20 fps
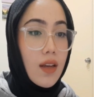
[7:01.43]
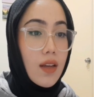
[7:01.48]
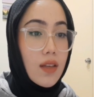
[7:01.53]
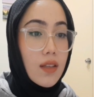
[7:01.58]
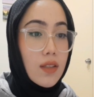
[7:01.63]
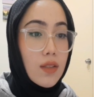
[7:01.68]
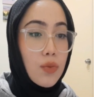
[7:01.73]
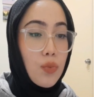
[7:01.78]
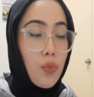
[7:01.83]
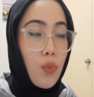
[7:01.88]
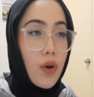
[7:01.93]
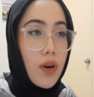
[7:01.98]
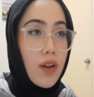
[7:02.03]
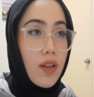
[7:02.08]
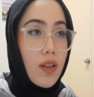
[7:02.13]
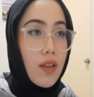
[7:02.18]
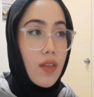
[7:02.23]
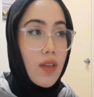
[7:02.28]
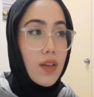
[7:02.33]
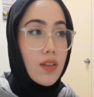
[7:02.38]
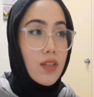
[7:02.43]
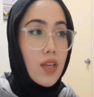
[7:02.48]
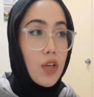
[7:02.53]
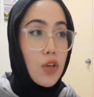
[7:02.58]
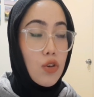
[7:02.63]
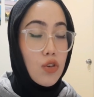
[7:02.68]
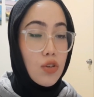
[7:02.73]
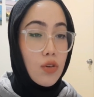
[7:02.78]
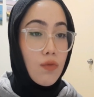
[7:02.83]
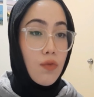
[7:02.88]
is one of the things that
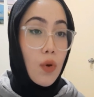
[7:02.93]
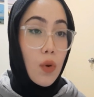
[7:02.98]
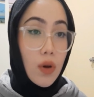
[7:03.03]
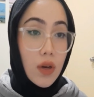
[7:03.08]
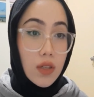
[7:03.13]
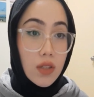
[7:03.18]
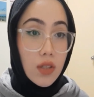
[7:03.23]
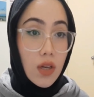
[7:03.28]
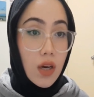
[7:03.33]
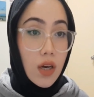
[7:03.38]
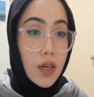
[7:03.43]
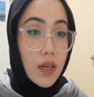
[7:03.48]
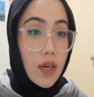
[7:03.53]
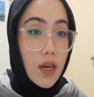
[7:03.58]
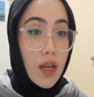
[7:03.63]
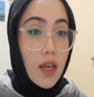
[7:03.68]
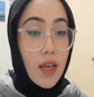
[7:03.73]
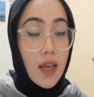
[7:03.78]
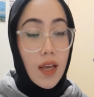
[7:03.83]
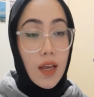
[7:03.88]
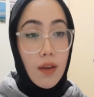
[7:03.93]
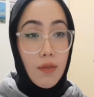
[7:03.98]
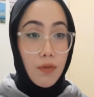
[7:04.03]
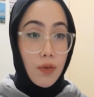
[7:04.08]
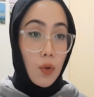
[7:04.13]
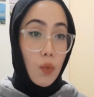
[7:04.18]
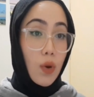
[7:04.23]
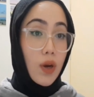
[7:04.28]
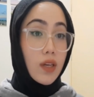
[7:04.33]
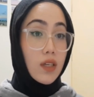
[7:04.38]
you should focus on. If you
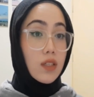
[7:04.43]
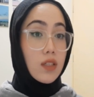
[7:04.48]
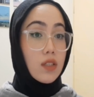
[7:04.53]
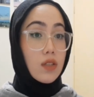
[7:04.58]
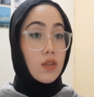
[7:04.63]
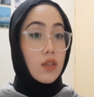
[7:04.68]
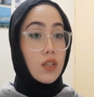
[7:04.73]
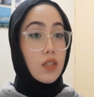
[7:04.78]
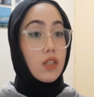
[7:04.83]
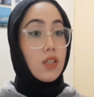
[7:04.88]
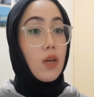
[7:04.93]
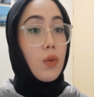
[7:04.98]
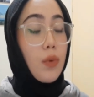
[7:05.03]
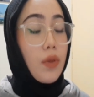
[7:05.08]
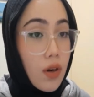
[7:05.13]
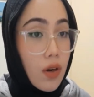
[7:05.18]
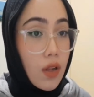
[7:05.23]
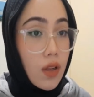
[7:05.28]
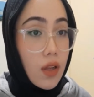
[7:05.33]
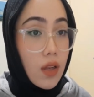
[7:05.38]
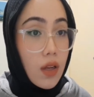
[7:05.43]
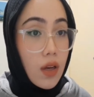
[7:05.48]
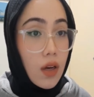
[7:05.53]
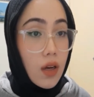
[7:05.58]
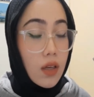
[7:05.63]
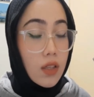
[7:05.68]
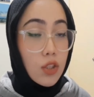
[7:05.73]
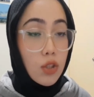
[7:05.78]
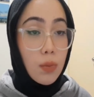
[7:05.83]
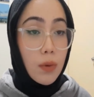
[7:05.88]
want to consult with your
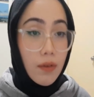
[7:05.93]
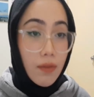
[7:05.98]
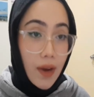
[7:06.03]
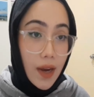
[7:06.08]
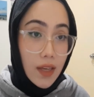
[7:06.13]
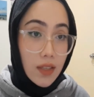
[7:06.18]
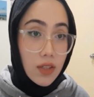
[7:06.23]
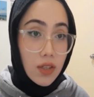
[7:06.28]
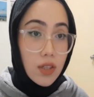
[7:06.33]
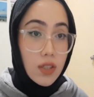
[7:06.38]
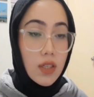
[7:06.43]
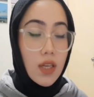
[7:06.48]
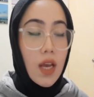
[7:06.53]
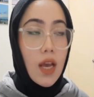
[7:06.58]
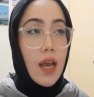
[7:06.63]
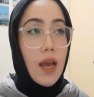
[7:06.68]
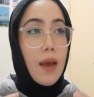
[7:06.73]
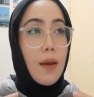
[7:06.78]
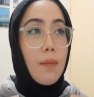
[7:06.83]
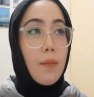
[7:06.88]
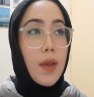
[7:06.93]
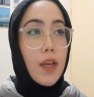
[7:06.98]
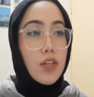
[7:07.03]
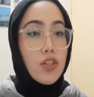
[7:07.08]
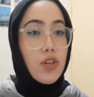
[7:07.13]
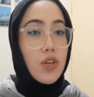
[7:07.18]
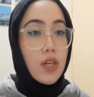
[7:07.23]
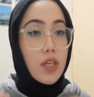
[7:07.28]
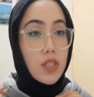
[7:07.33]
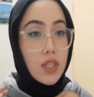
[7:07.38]
supervisors, make
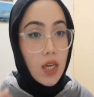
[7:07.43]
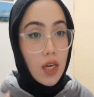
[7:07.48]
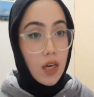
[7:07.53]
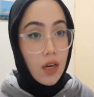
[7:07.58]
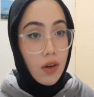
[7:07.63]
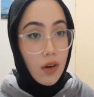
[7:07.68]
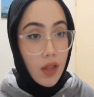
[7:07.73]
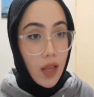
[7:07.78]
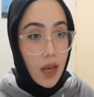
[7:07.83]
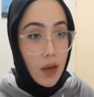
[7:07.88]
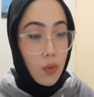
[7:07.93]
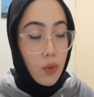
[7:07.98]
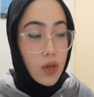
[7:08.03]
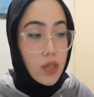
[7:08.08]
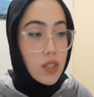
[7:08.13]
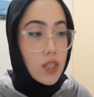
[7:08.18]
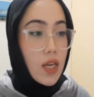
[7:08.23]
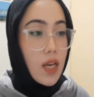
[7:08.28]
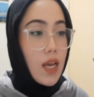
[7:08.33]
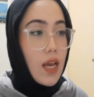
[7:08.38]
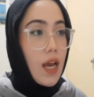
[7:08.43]
sure you check your language.